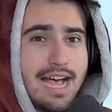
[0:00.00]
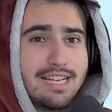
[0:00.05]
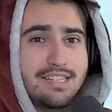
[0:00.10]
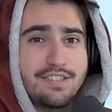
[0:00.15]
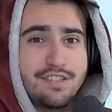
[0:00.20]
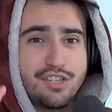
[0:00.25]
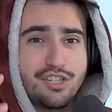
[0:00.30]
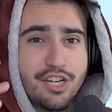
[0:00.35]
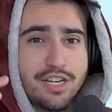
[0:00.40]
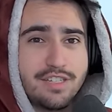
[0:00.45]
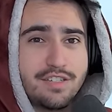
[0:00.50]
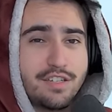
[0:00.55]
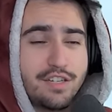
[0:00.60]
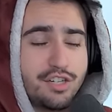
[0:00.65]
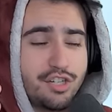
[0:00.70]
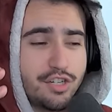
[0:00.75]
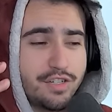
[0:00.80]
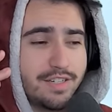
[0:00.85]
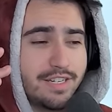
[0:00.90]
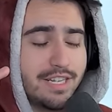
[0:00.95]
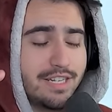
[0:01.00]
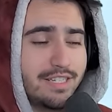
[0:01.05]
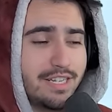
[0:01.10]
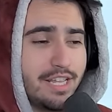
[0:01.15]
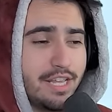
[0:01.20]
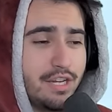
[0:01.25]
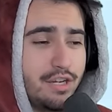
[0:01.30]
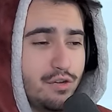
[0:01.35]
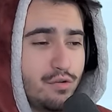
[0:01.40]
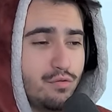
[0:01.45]
I suggest to just
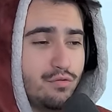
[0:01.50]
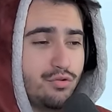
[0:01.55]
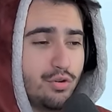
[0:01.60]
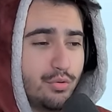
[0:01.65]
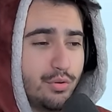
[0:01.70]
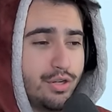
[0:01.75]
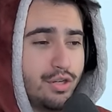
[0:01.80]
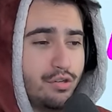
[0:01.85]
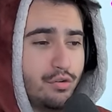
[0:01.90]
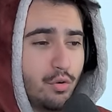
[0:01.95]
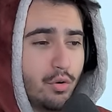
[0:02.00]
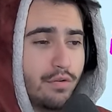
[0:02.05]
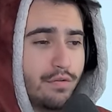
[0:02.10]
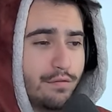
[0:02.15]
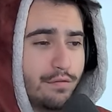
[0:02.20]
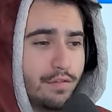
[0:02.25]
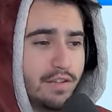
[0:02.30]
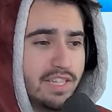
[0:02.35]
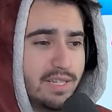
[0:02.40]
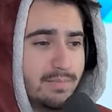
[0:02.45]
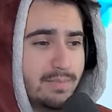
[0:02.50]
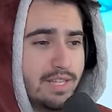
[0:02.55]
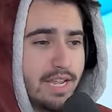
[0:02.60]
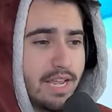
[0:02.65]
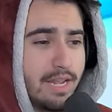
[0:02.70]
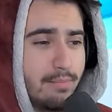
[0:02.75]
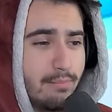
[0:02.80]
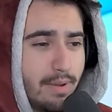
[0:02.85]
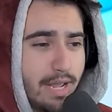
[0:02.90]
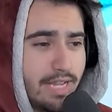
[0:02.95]
continue doing your flips
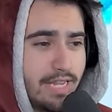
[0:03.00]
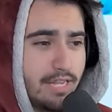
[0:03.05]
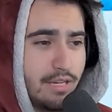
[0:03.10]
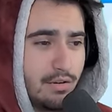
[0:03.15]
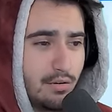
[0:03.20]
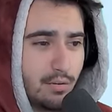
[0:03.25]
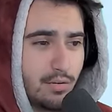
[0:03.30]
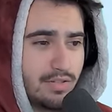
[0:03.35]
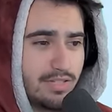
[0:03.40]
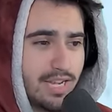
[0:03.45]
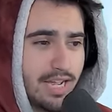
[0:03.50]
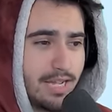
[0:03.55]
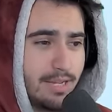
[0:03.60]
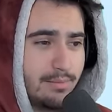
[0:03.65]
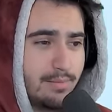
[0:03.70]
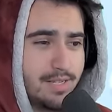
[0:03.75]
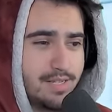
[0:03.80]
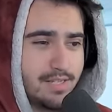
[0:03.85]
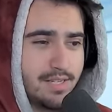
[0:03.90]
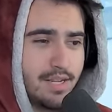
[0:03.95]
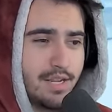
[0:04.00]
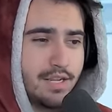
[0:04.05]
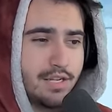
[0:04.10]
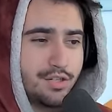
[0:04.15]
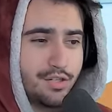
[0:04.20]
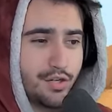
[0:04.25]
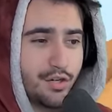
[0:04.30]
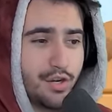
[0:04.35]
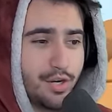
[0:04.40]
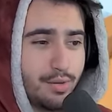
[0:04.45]
and making your diamonds
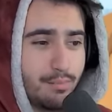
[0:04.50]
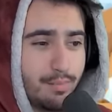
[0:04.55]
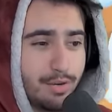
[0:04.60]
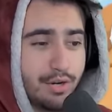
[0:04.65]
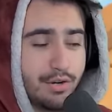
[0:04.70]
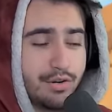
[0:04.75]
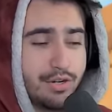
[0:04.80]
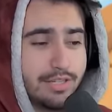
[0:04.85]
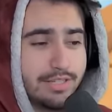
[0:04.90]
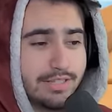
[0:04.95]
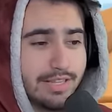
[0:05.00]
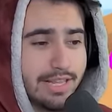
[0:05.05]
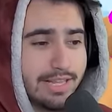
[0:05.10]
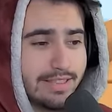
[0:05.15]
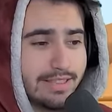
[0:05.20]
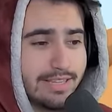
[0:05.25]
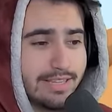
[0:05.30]
during periods like